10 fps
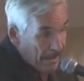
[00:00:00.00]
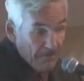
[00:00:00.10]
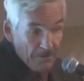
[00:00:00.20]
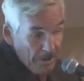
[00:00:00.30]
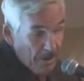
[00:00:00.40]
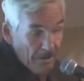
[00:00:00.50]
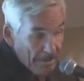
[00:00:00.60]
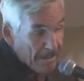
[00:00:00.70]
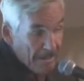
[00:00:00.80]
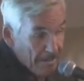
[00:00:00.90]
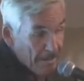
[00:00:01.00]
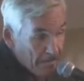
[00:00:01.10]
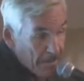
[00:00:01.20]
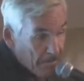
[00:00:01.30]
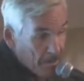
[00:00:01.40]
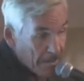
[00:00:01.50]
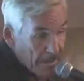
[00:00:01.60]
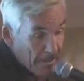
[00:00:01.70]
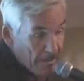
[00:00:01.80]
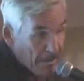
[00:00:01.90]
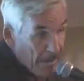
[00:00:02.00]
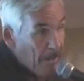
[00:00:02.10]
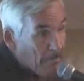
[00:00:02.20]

It's very hard to get these people together,